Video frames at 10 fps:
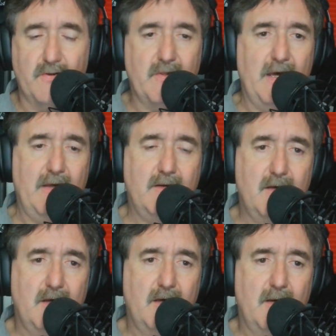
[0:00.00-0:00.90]
or that,
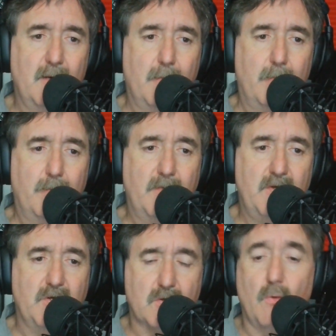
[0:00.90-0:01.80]

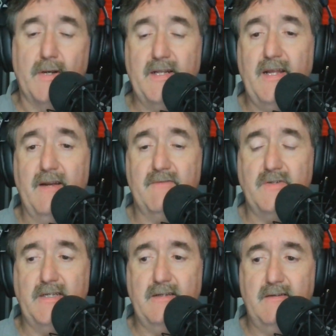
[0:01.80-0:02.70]
you're going in
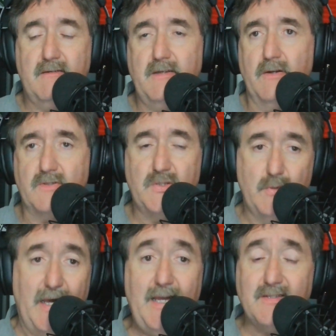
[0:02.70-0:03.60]
every 2
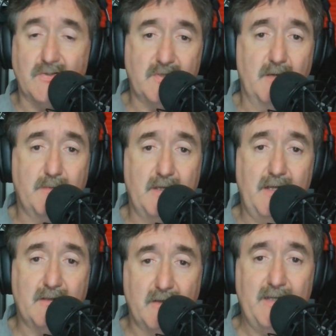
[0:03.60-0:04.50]
days or something
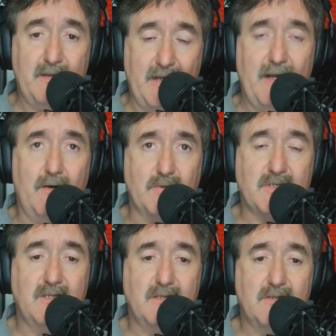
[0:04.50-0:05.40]
and cleaning that house.
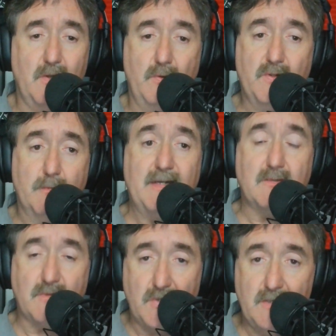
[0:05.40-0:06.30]
So you can make
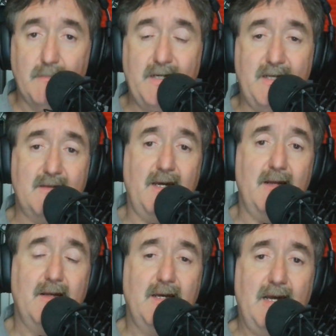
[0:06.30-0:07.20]
some good money at that.
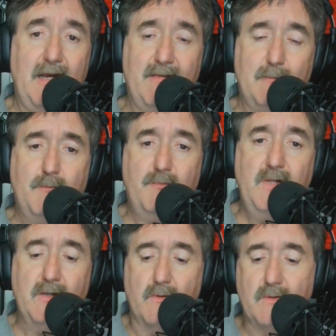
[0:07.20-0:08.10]
And
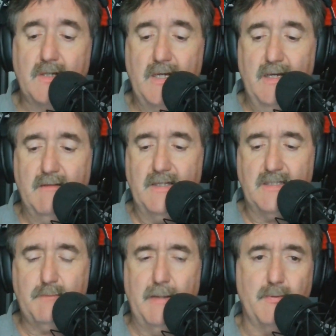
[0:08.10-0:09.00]

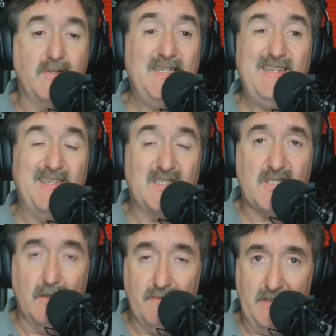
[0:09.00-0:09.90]
these people need this
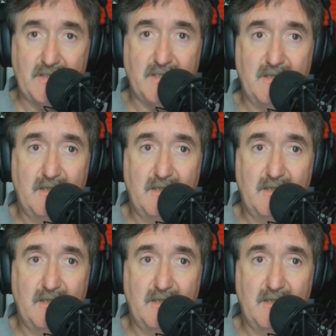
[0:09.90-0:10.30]
service.